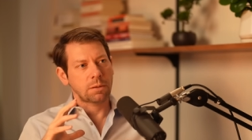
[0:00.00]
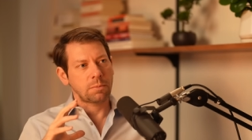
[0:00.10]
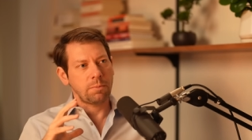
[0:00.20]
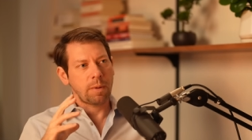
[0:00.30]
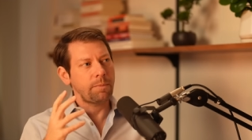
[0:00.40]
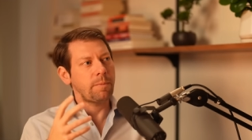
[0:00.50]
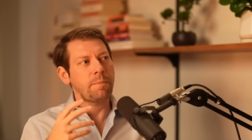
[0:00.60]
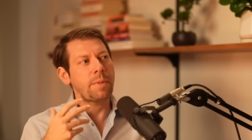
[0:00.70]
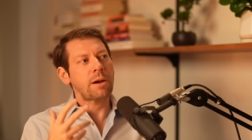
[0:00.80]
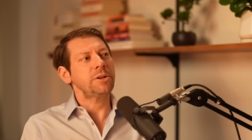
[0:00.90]
M-
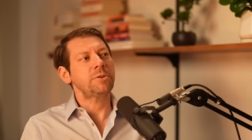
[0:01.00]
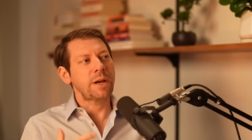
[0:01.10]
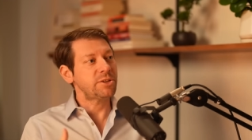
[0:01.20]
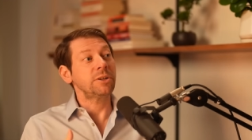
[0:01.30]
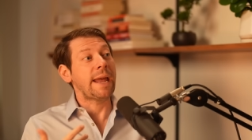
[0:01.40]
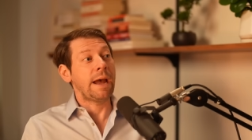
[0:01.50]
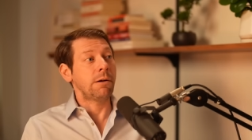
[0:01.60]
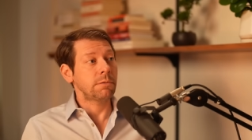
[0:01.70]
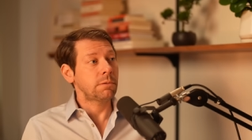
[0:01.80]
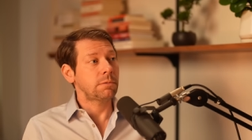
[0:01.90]
marriage rates are
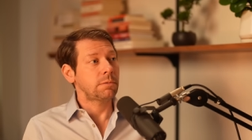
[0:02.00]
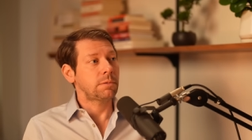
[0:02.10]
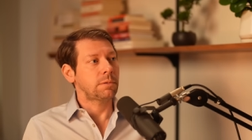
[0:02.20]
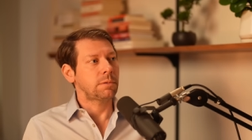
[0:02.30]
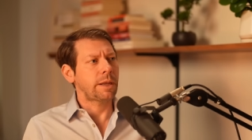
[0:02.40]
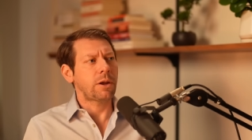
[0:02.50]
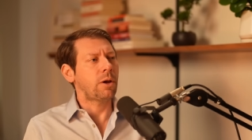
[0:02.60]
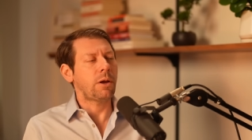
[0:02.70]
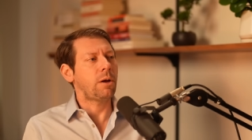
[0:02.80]
down like uh,